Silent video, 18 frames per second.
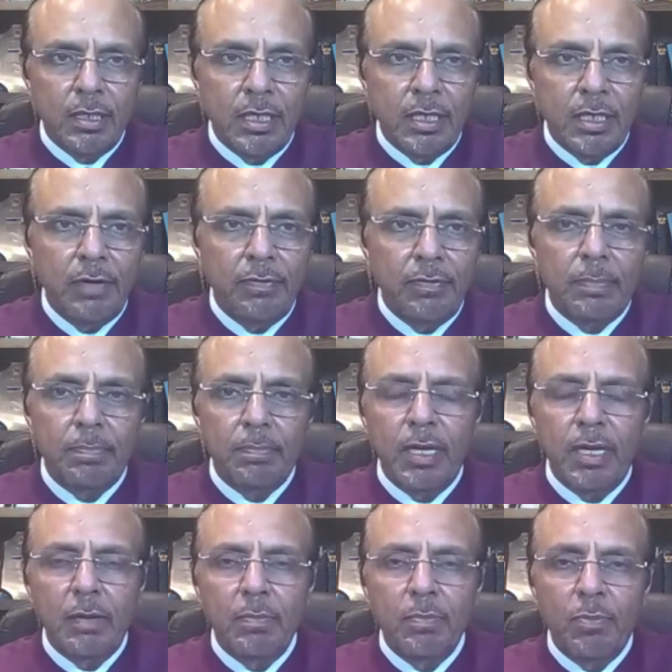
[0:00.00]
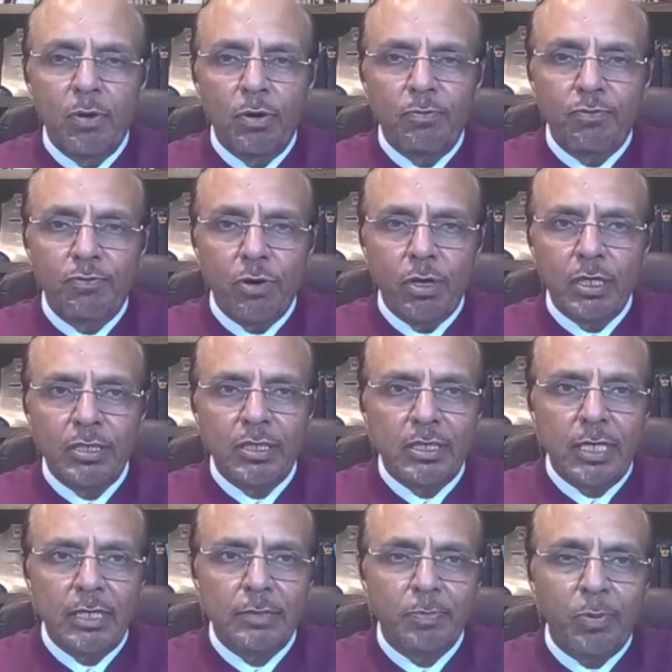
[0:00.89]
give a little more
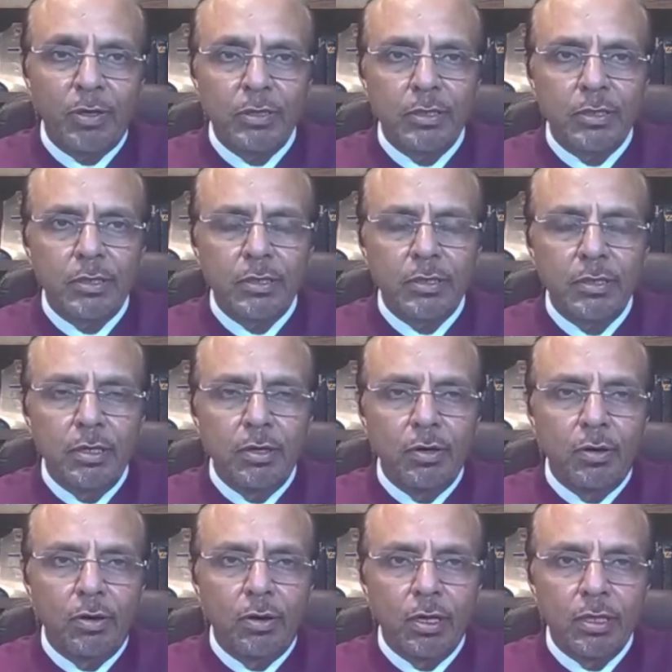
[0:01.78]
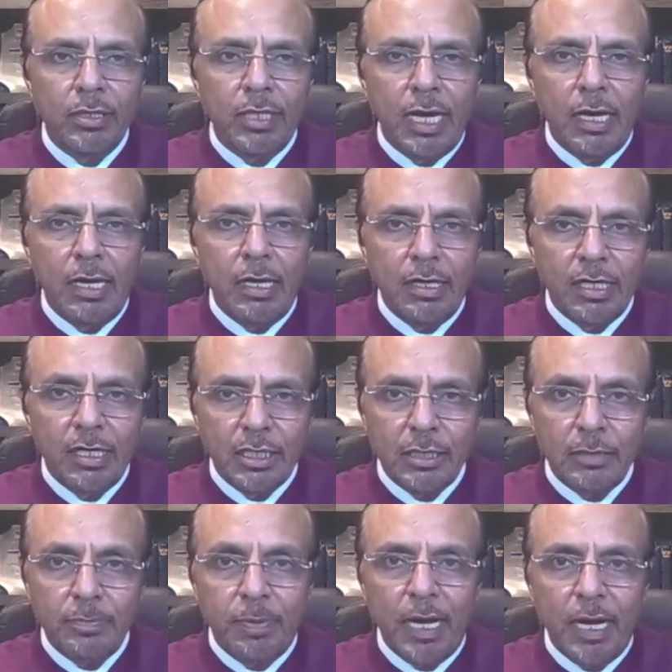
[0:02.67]
focused response on the
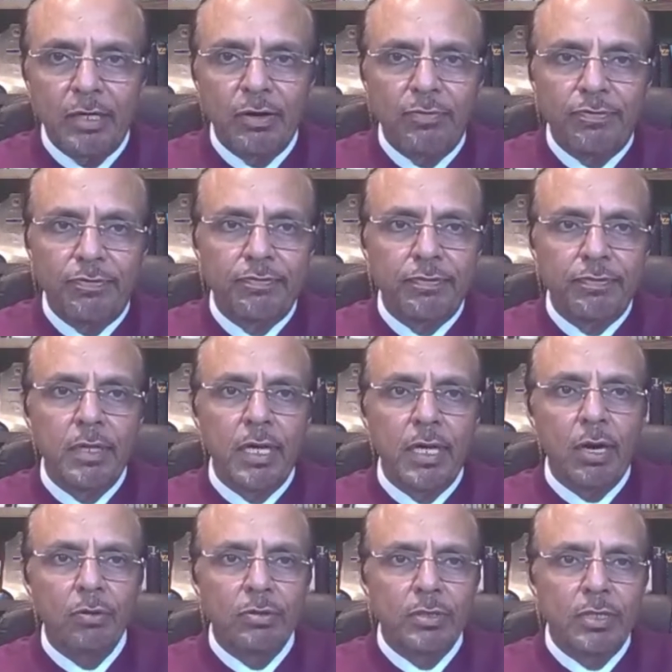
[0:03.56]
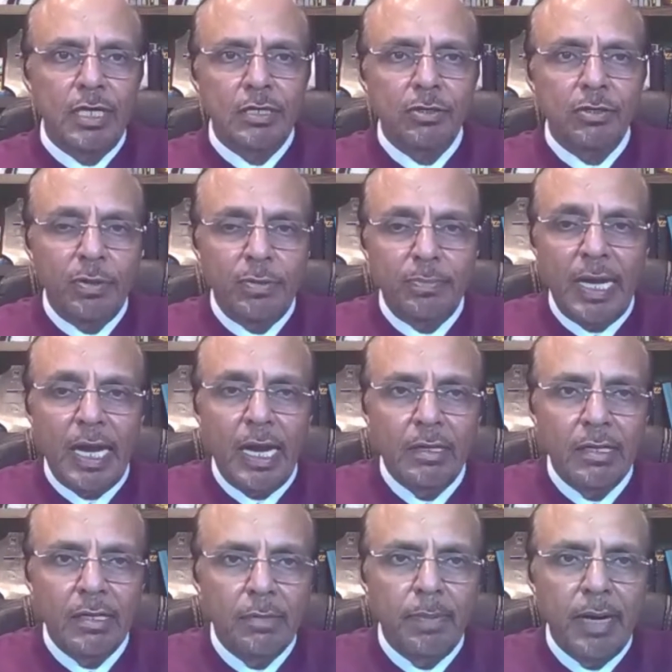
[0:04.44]
risk part of how that could be
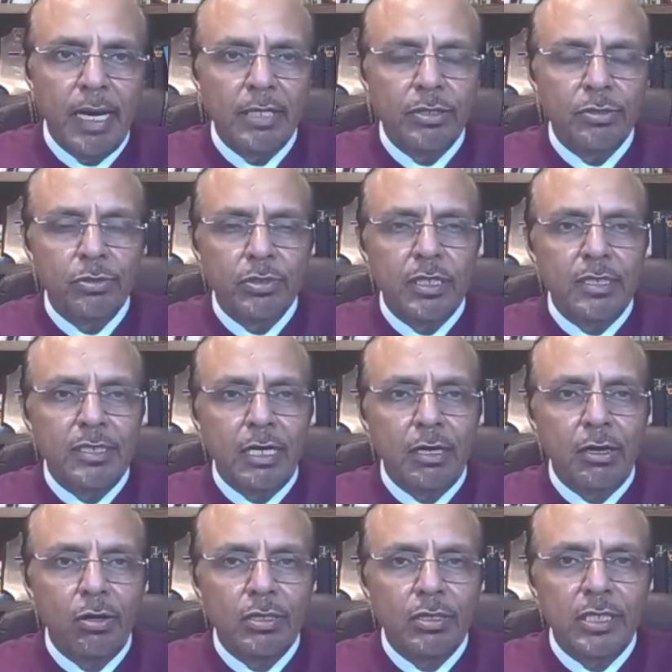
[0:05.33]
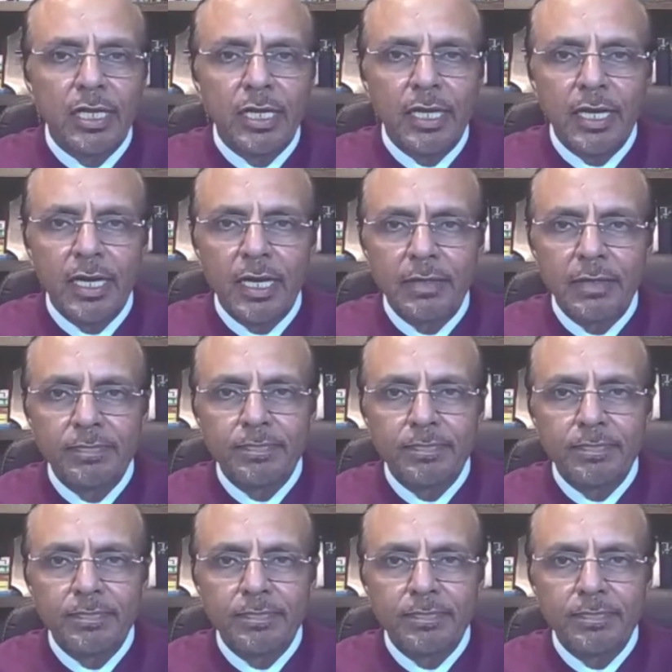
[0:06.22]
handled by using technology and AI?